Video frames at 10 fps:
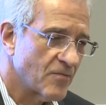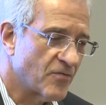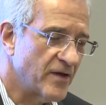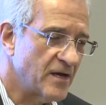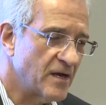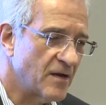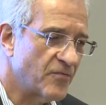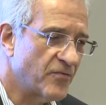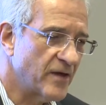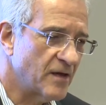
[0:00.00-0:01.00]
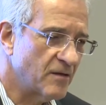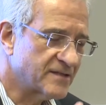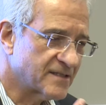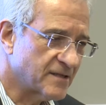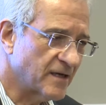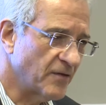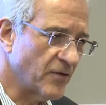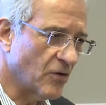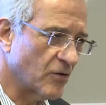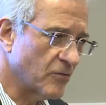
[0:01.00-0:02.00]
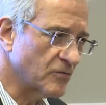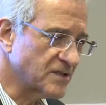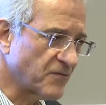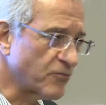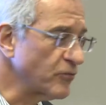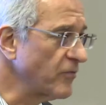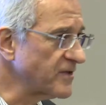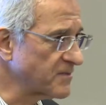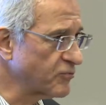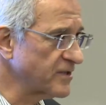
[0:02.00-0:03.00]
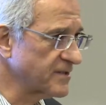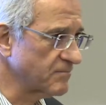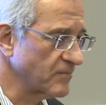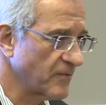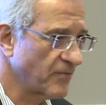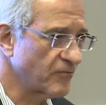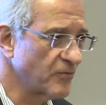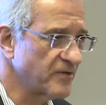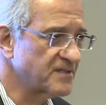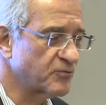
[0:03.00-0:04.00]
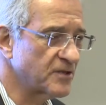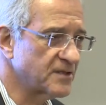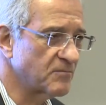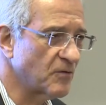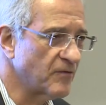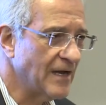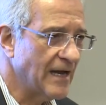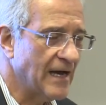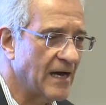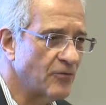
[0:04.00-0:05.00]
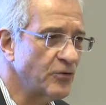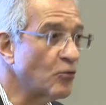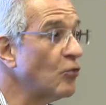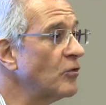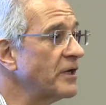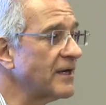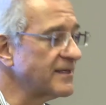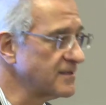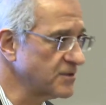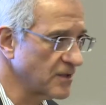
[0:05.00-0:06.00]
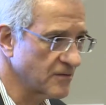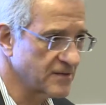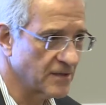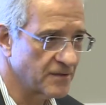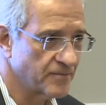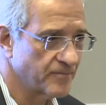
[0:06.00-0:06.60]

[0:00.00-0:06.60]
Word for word: they, they study the Holocaust through this prism, through this prism of how you organize a genocide.